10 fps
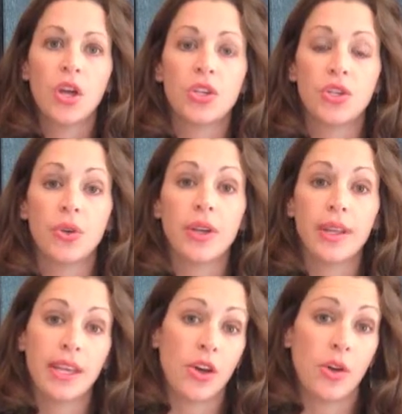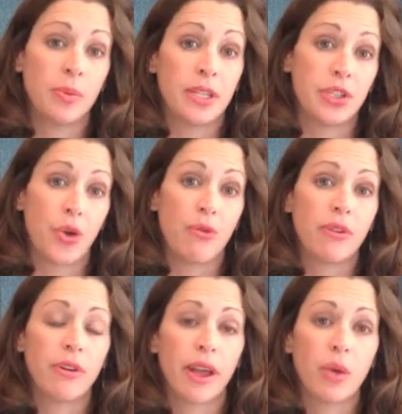Soaking the almonds
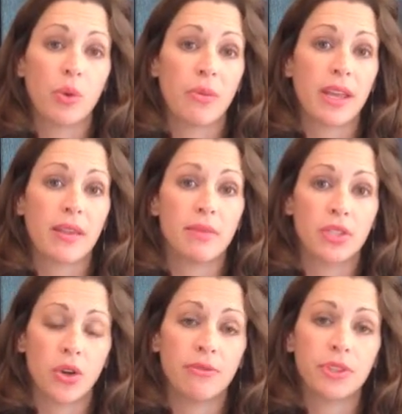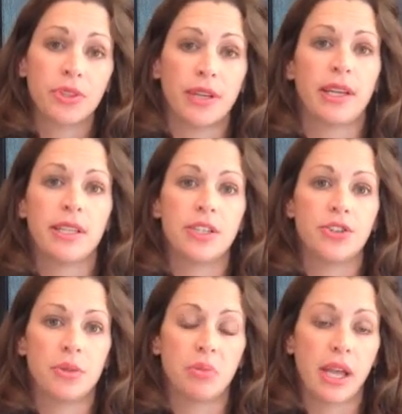overnight will make them softer and easier
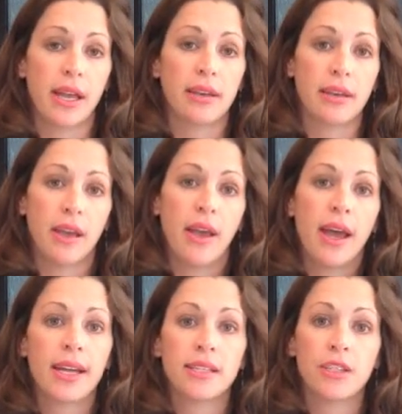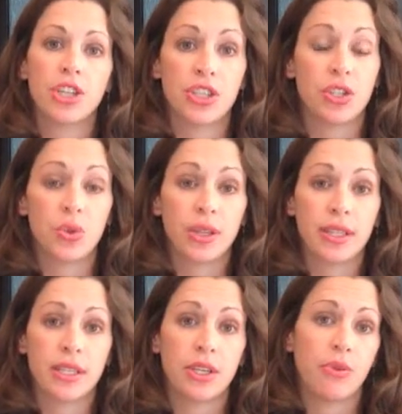to blend. I suggest doing
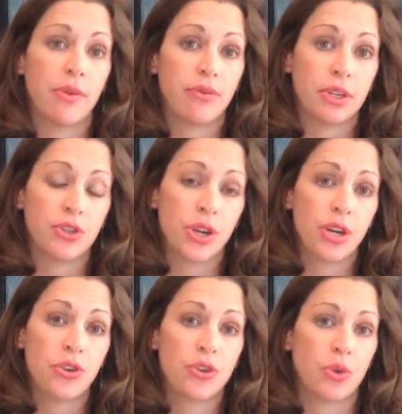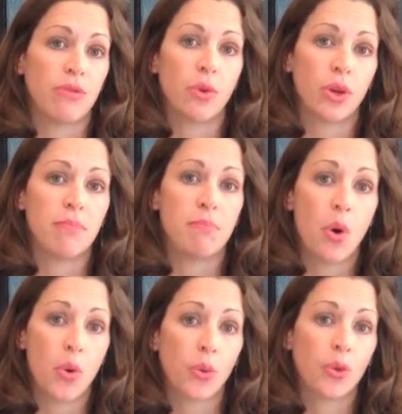this in your refrigerator to avoid
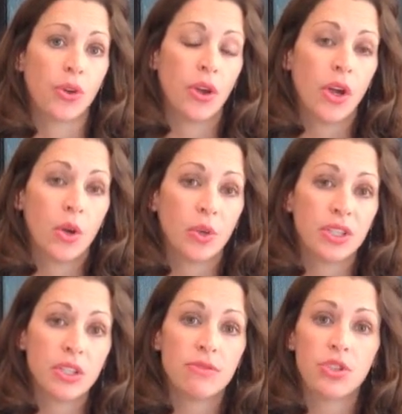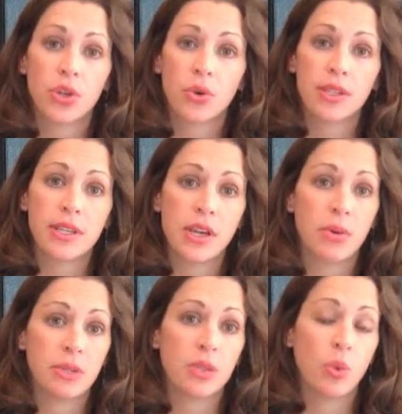mold. Once you've soaked the
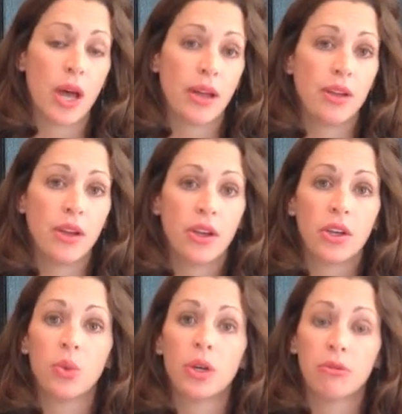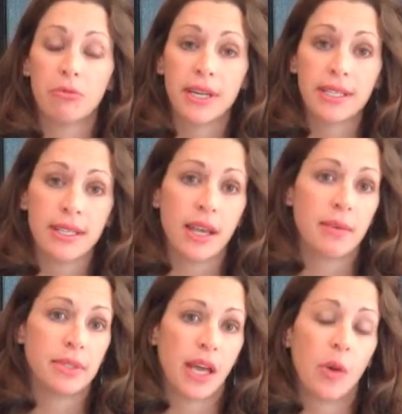almonds well, you want to rinse
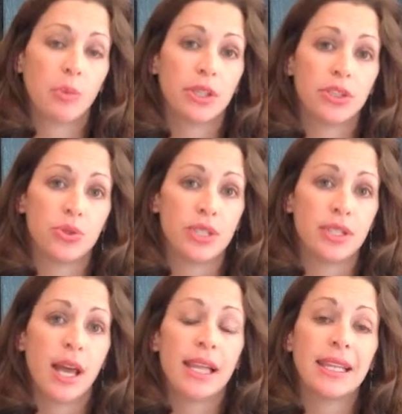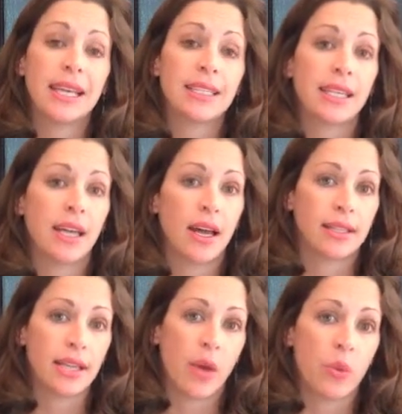them to help reduce lectin
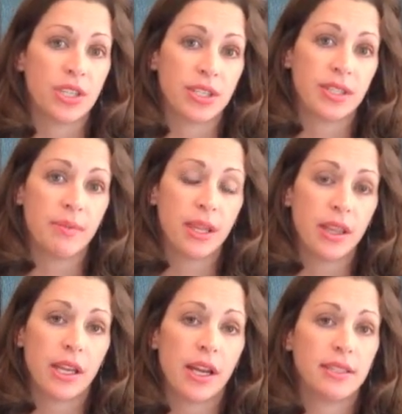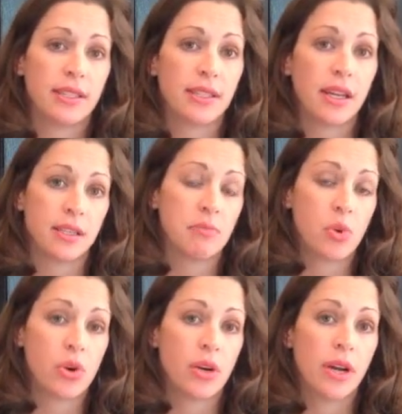content, which is something that I'll discuss
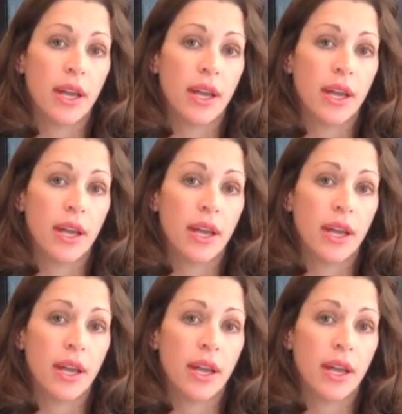more